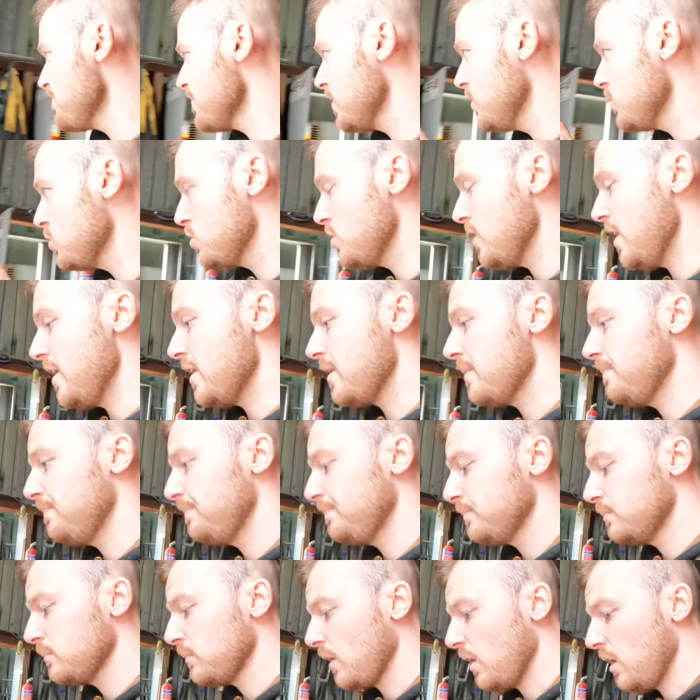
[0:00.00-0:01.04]
shed,
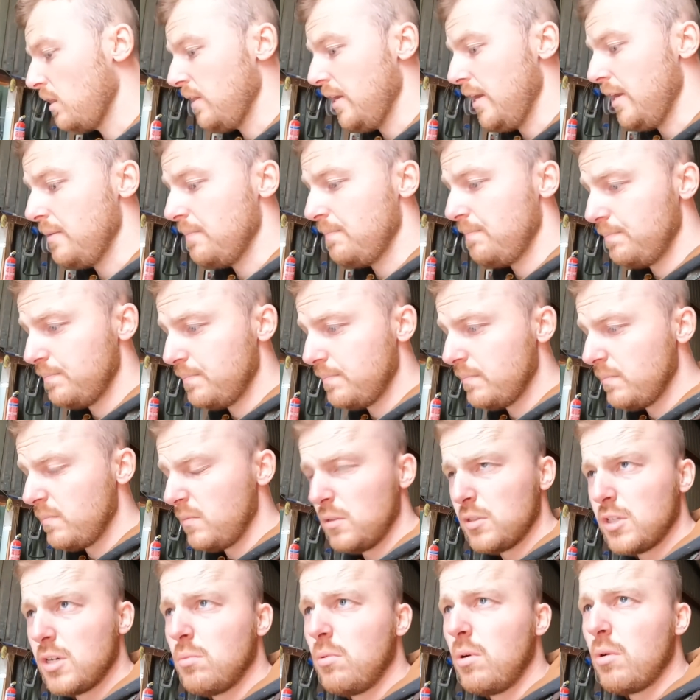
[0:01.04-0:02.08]
and then I don't
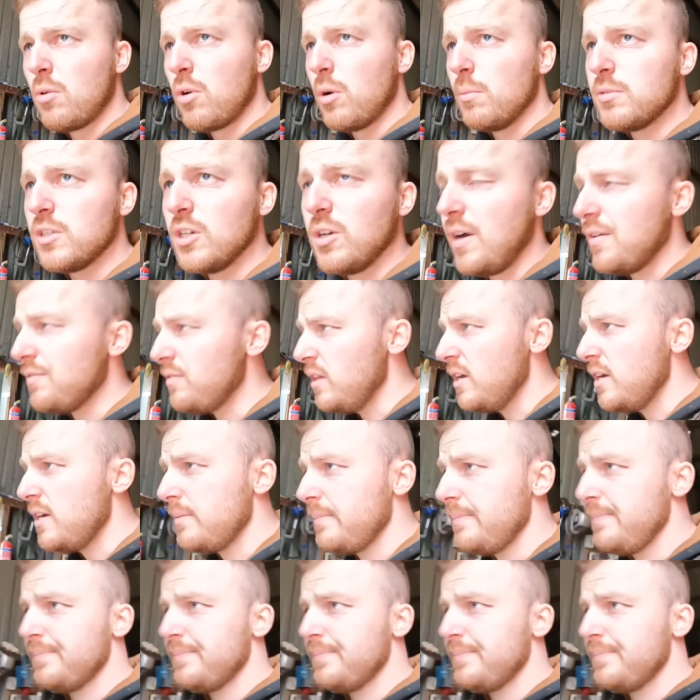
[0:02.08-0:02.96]
know what we're up to after that.